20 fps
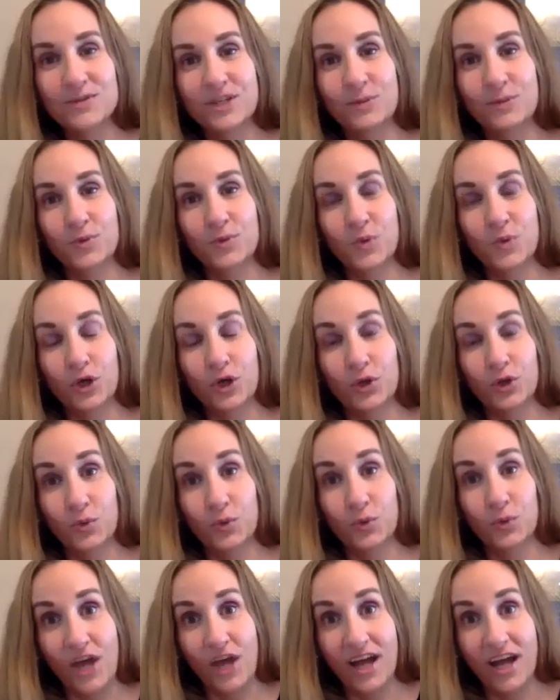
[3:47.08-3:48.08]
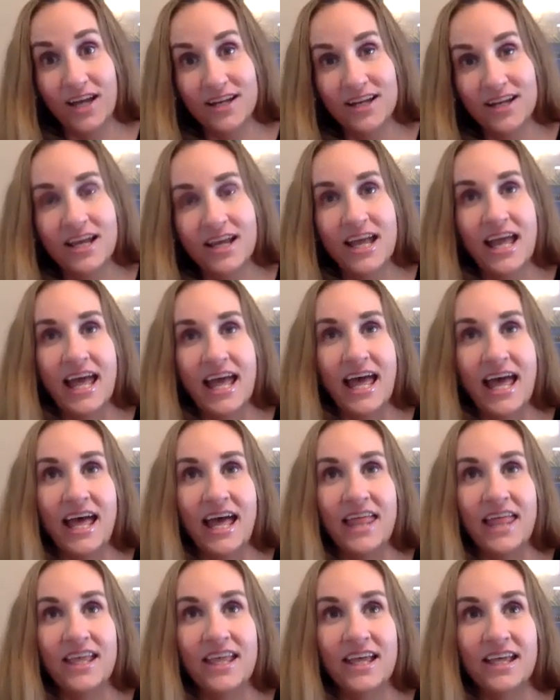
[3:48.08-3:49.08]
I was able to work through that.
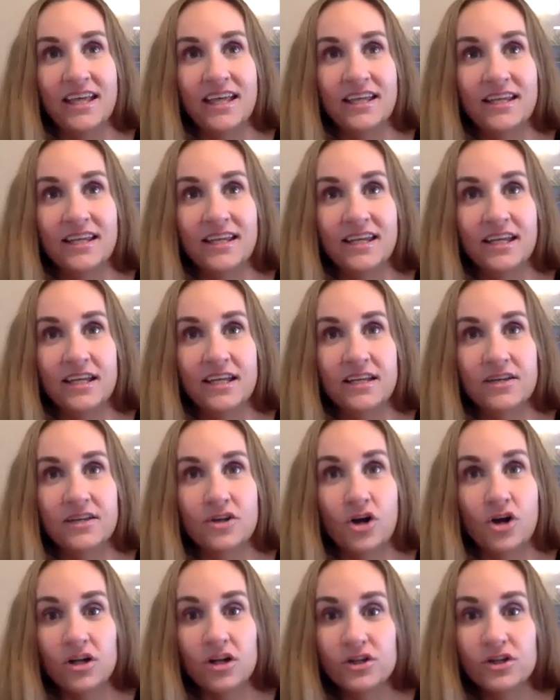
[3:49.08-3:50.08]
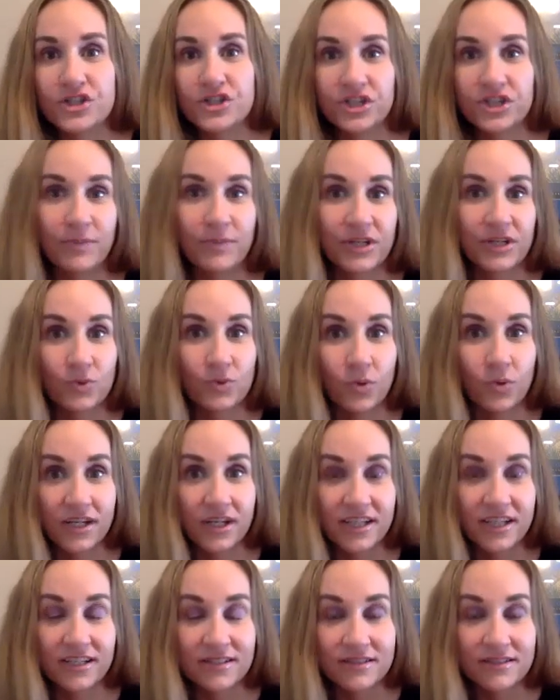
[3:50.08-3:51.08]
And then in college and in my
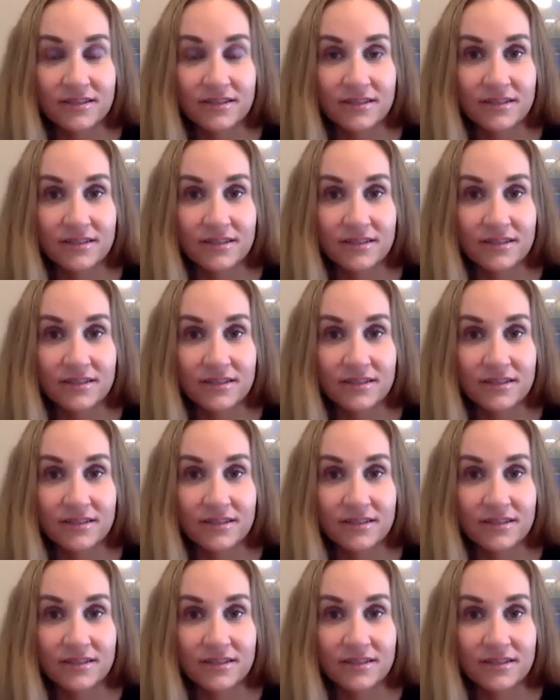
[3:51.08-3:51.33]
20s,